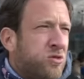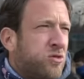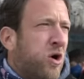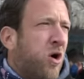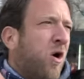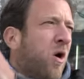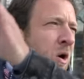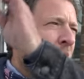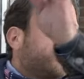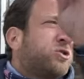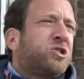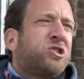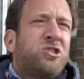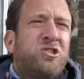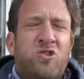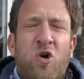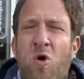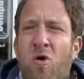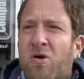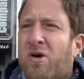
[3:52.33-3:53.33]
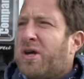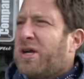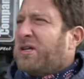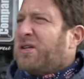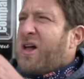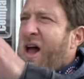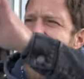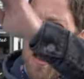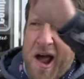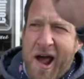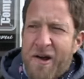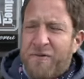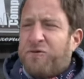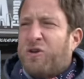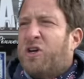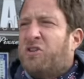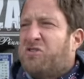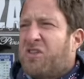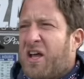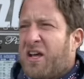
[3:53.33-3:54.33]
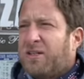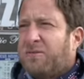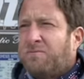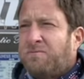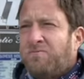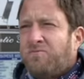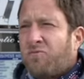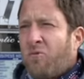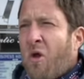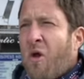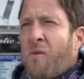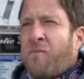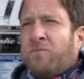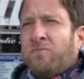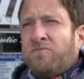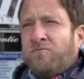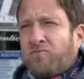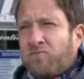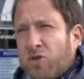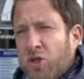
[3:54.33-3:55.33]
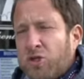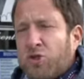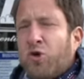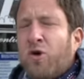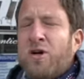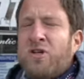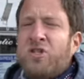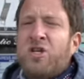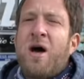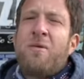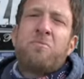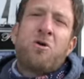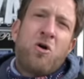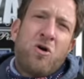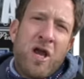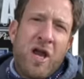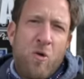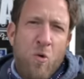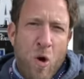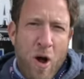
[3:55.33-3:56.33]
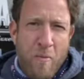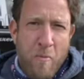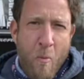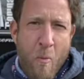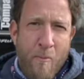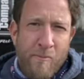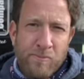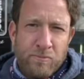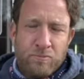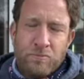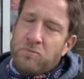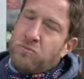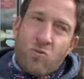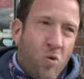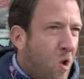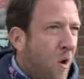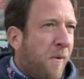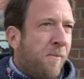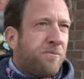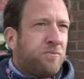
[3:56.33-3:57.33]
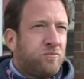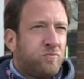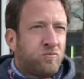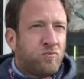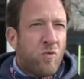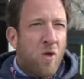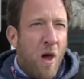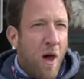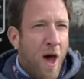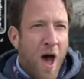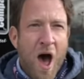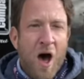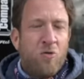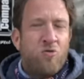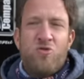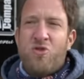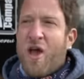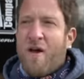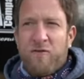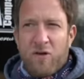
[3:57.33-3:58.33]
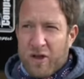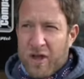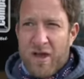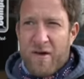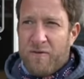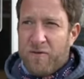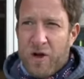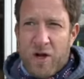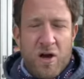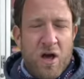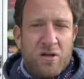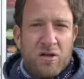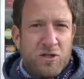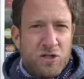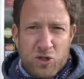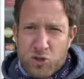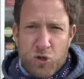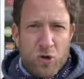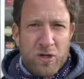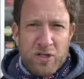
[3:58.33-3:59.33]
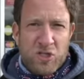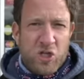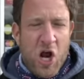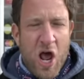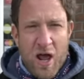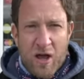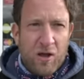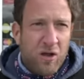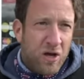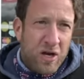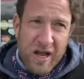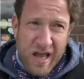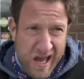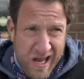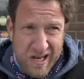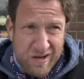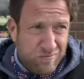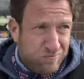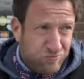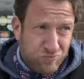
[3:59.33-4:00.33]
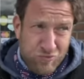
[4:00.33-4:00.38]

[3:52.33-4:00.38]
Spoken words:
the whole story, the everything Detroit style, I'm going 8-1. I'll never give another Detroit style an 8,